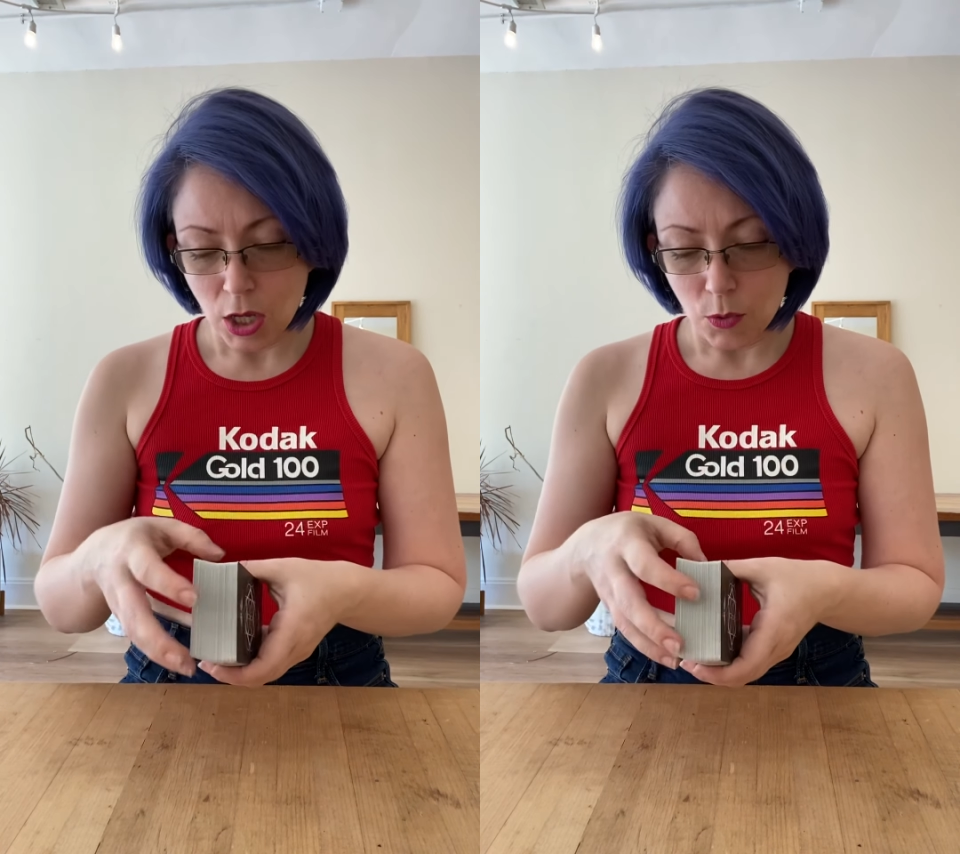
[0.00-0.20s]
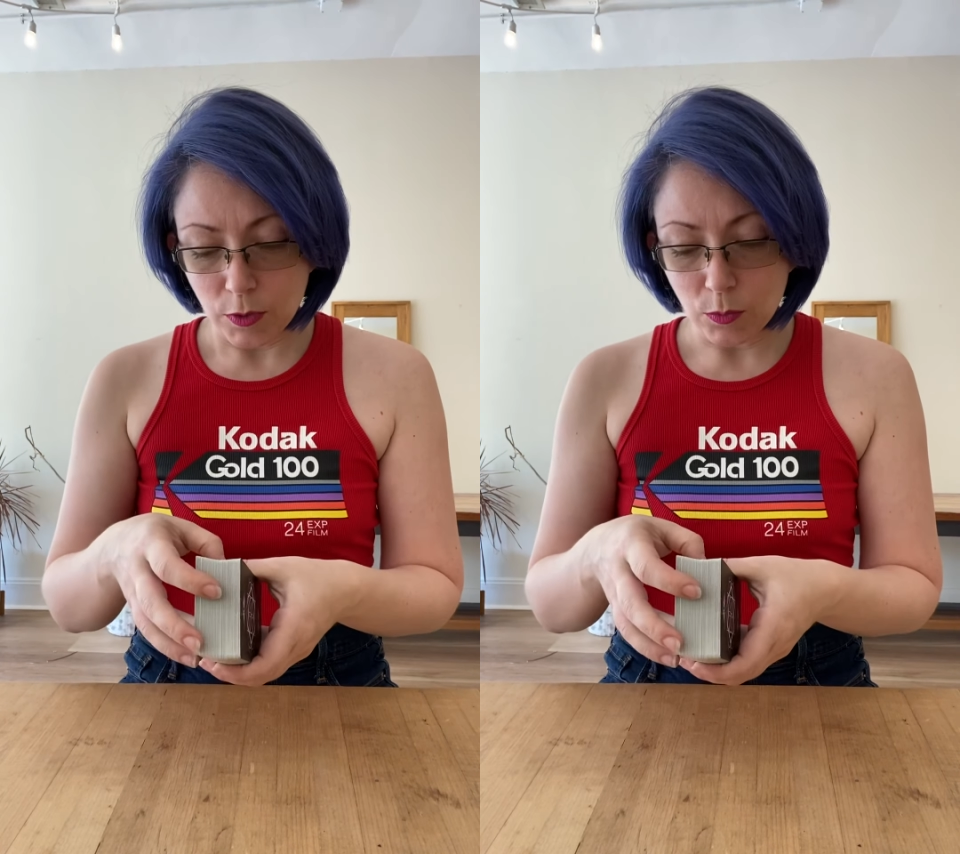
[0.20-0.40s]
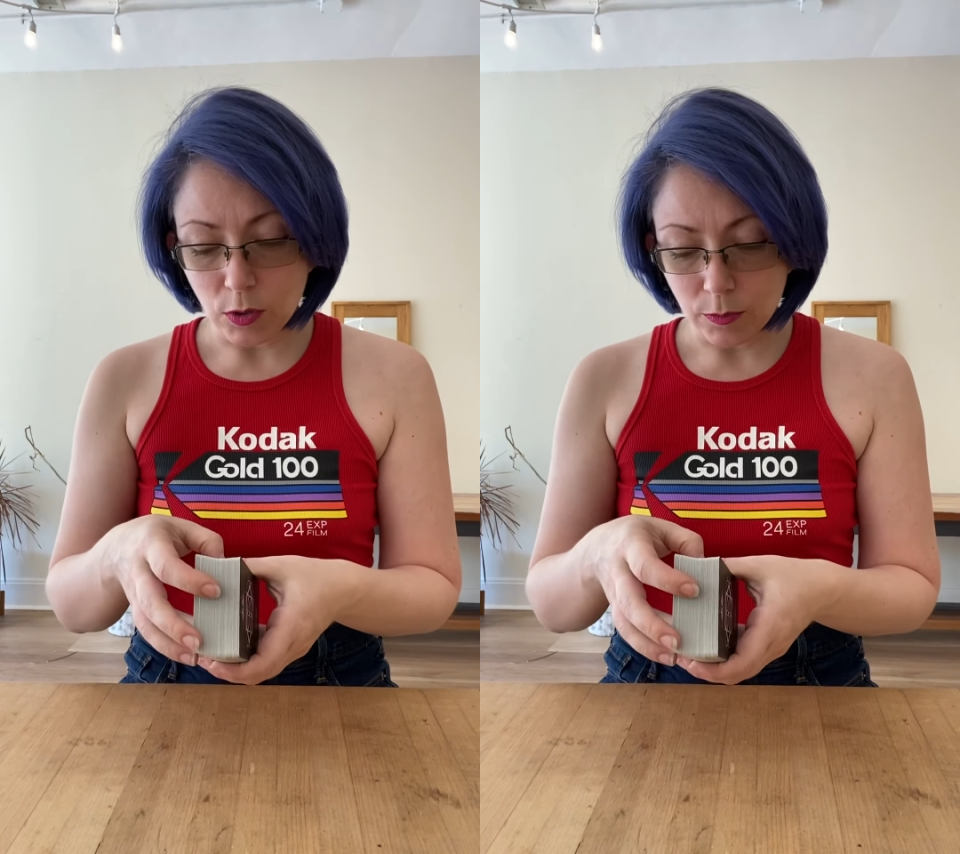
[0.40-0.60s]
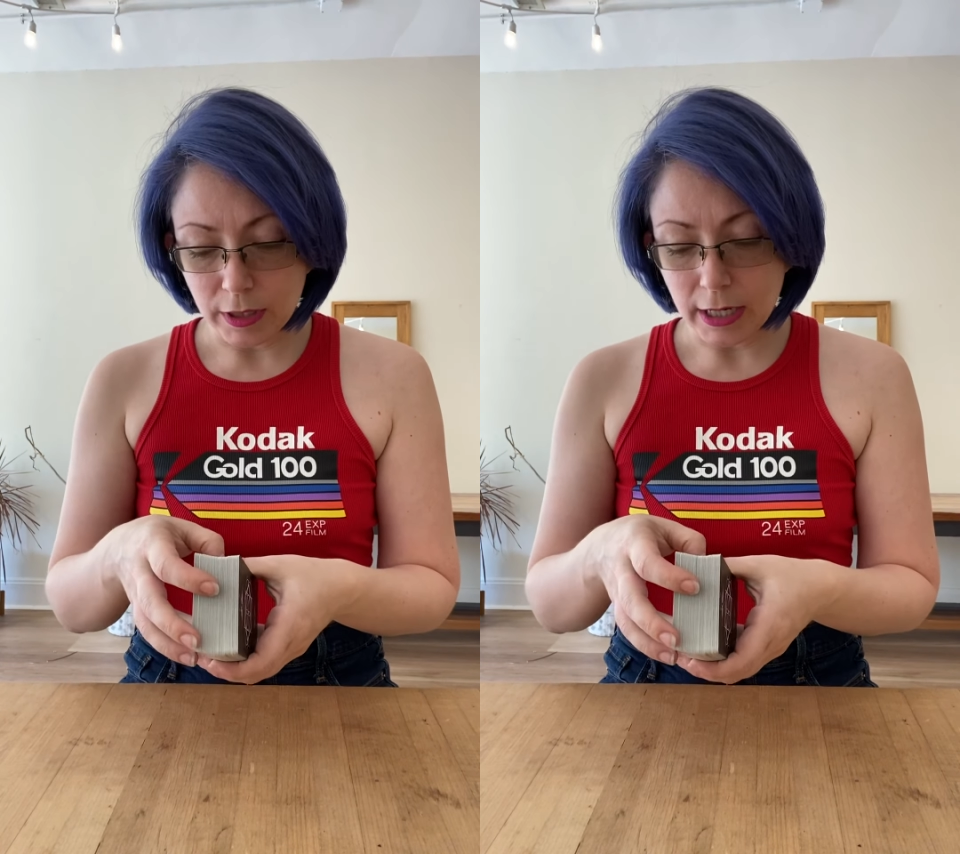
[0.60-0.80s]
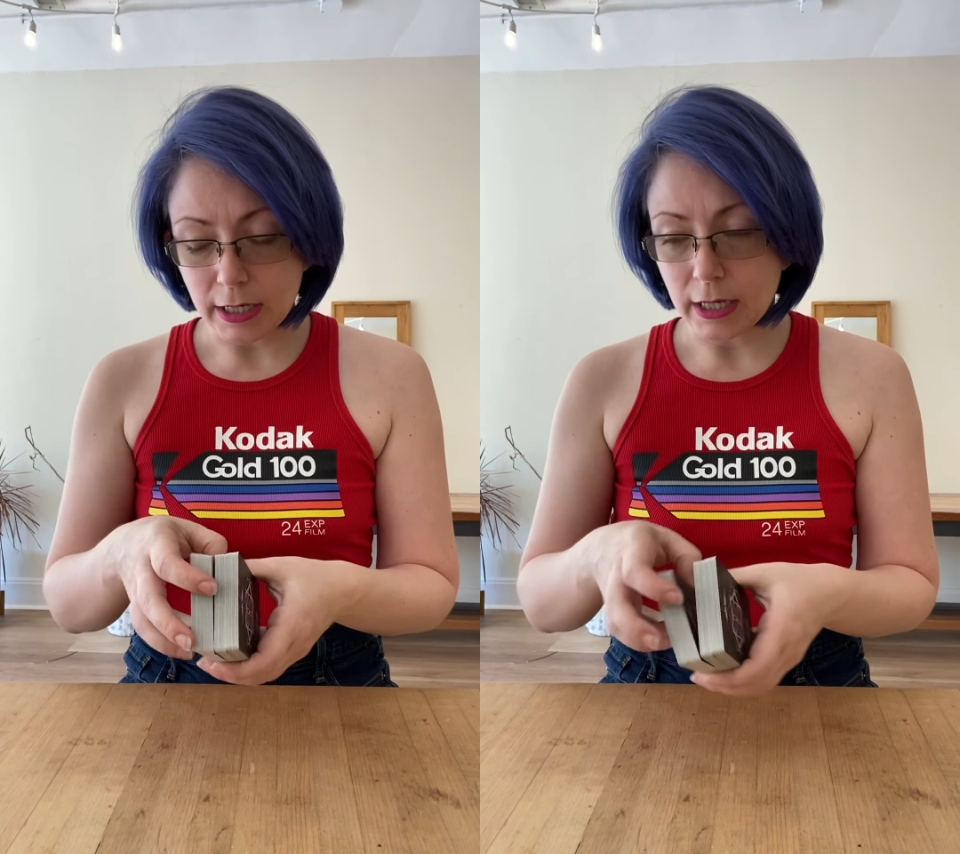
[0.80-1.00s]
we will be
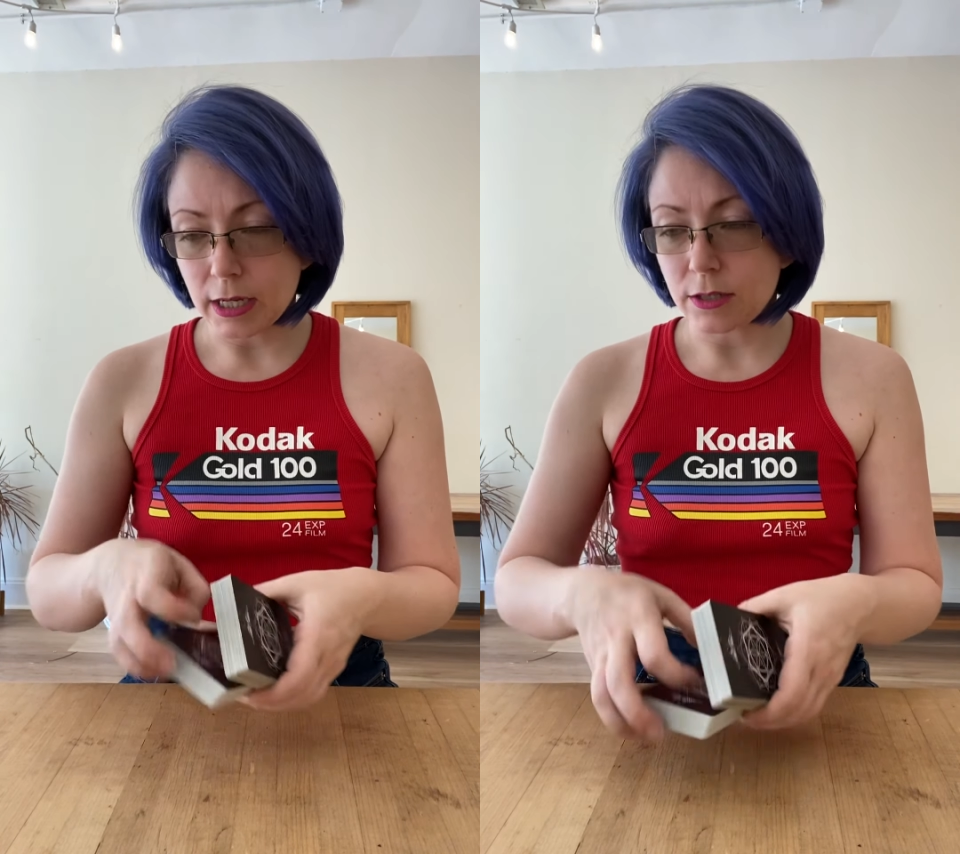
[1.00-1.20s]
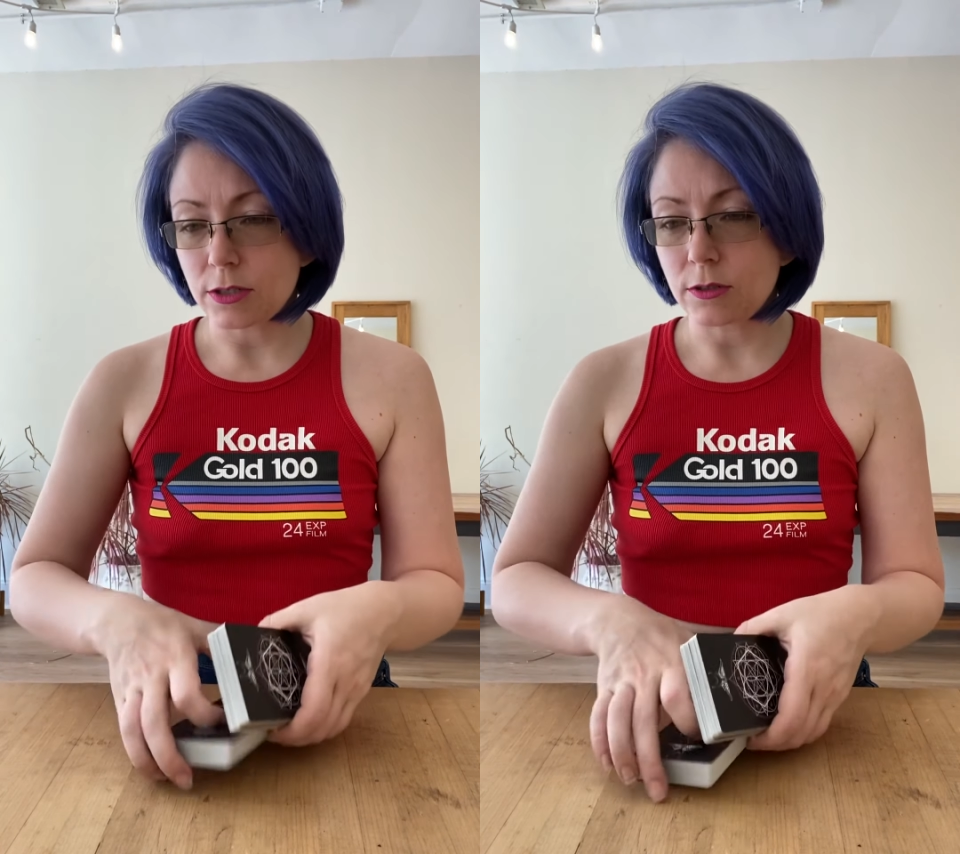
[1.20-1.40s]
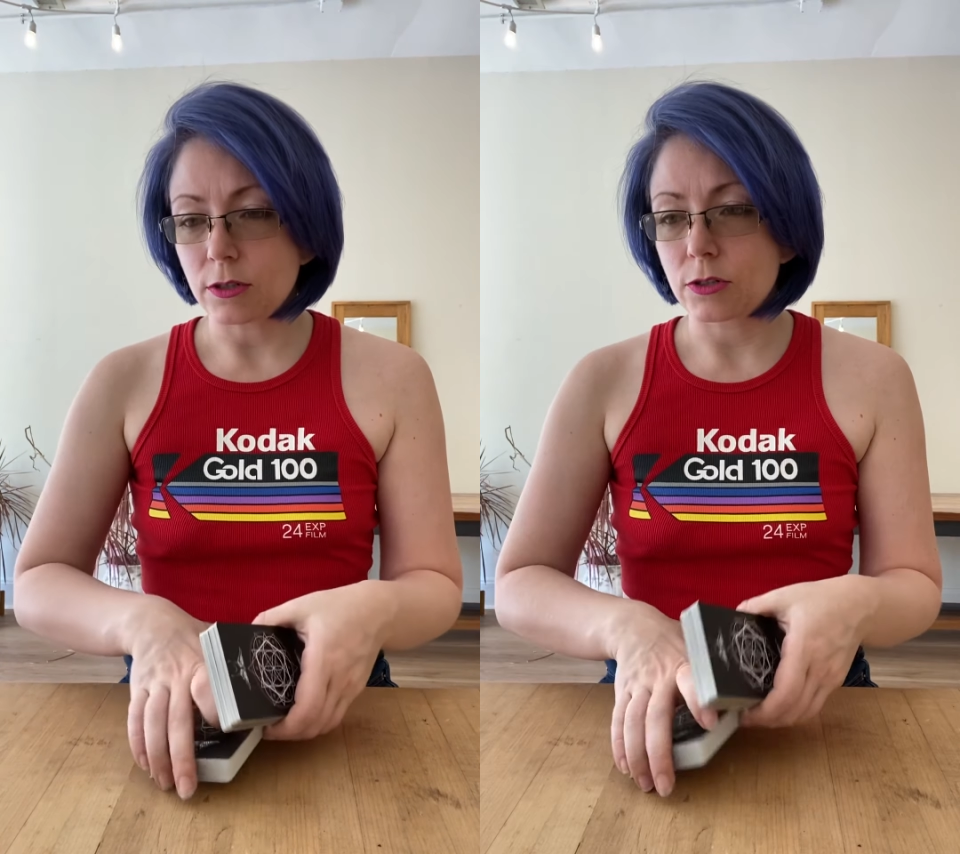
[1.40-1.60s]
getting into your